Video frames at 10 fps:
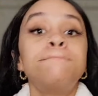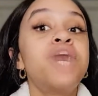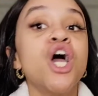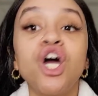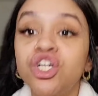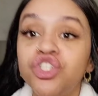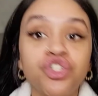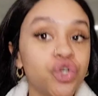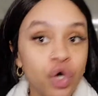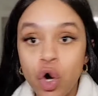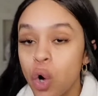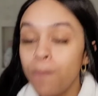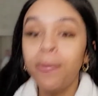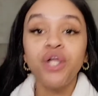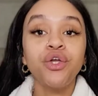
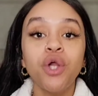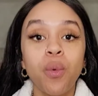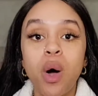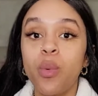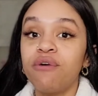personal, but you know what?